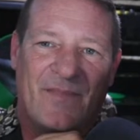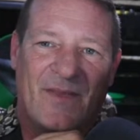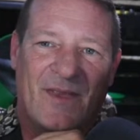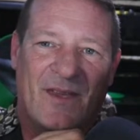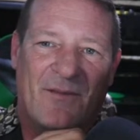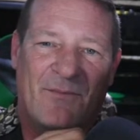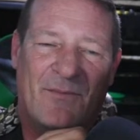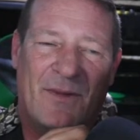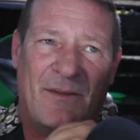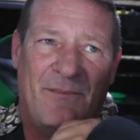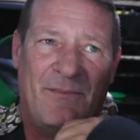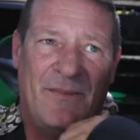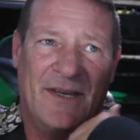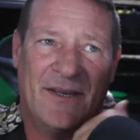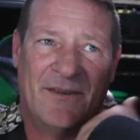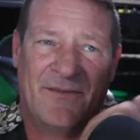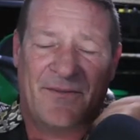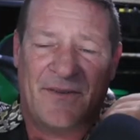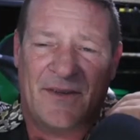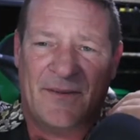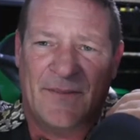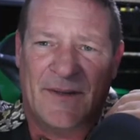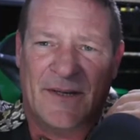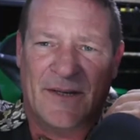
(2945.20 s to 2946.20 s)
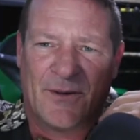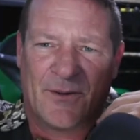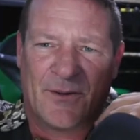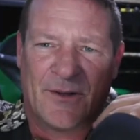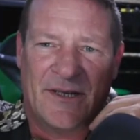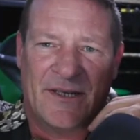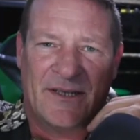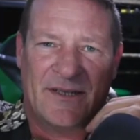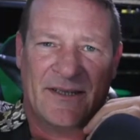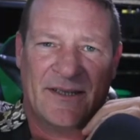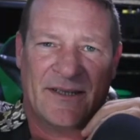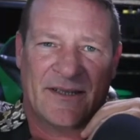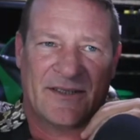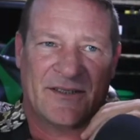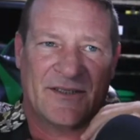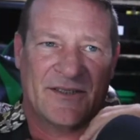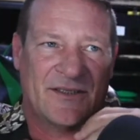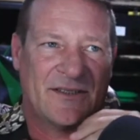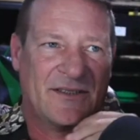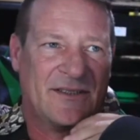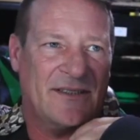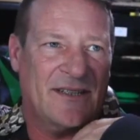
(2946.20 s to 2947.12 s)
my big female retic just